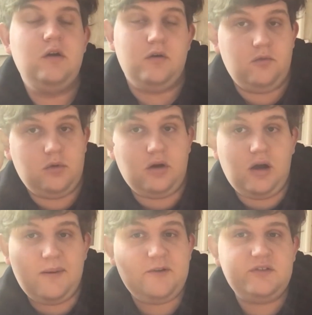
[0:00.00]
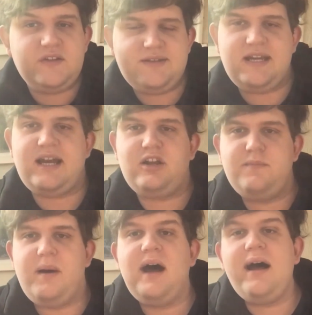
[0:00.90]
were almost attacked
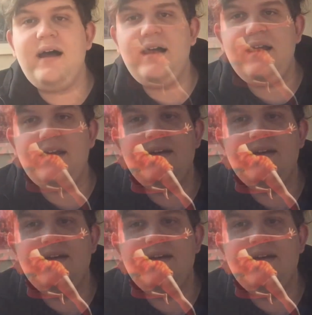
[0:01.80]
by